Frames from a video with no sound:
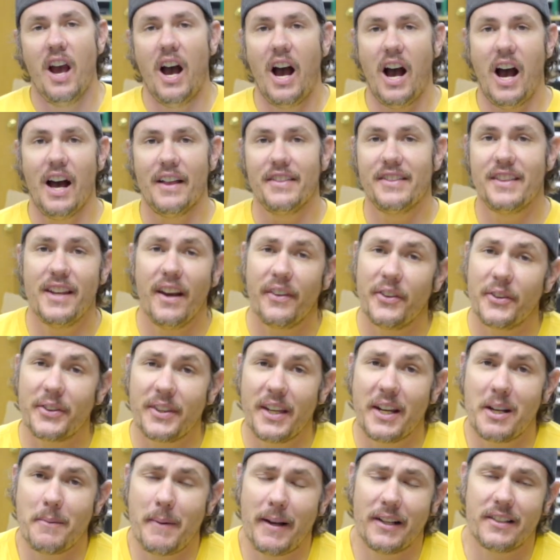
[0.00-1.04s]
Uh, the other
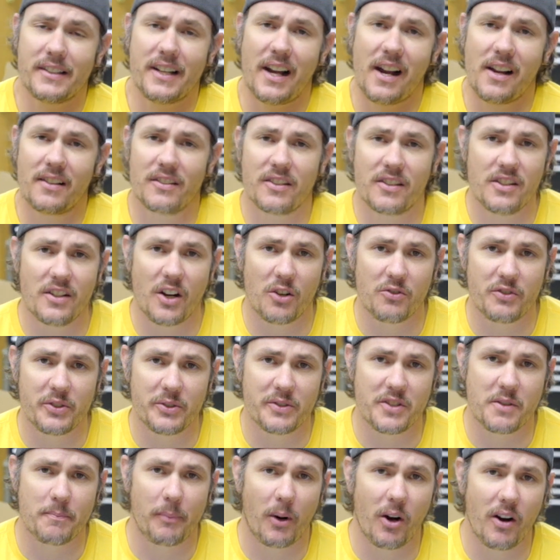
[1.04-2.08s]
thing about that, you know,
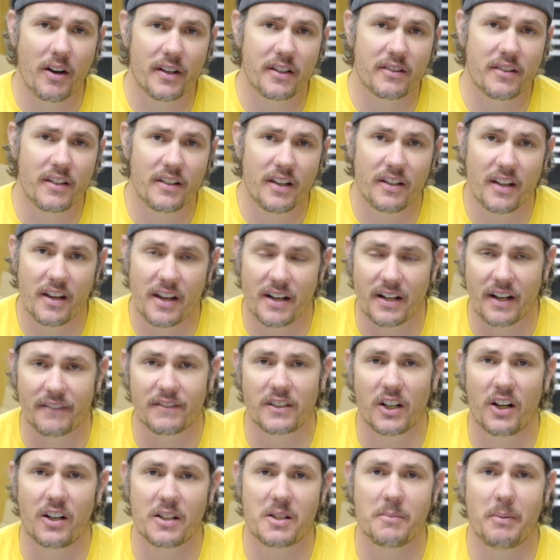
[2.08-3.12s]
doing Spark, uh, and
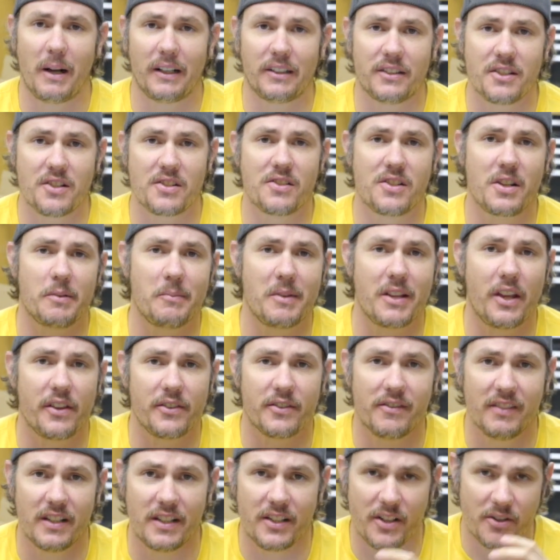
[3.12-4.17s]
I've talked about this in some of the
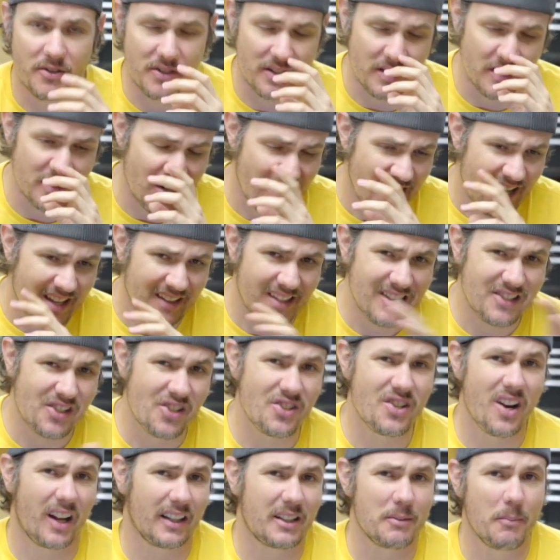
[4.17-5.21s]
other videos, is this
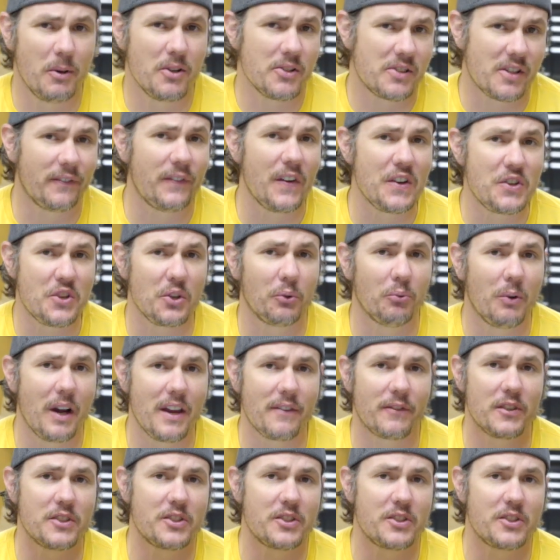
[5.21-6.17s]
is not the most efficient way for